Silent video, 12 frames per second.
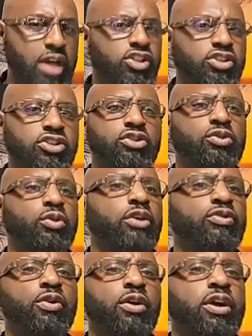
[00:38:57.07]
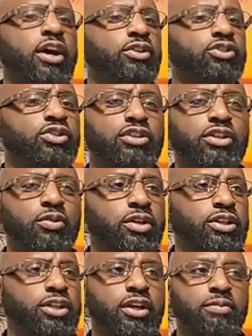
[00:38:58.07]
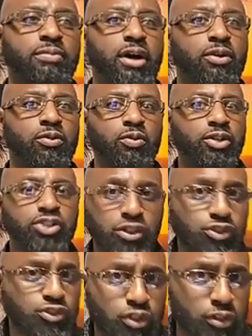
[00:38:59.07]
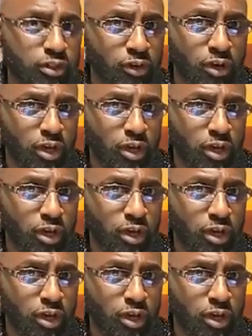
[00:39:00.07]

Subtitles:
Not just the three or four countries that we think about. Which countries are you that?